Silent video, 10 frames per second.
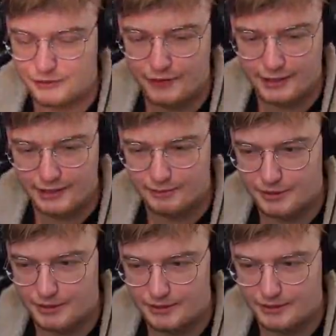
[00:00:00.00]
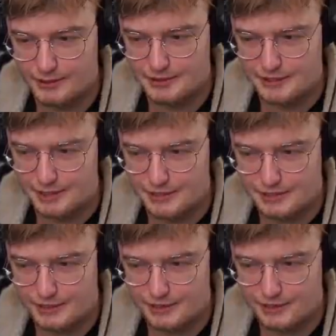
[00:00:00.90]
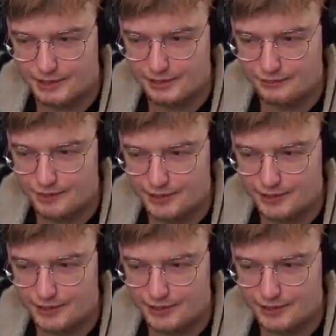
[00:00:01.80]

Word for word: thingy, but it doesn't actually. No. I don't know why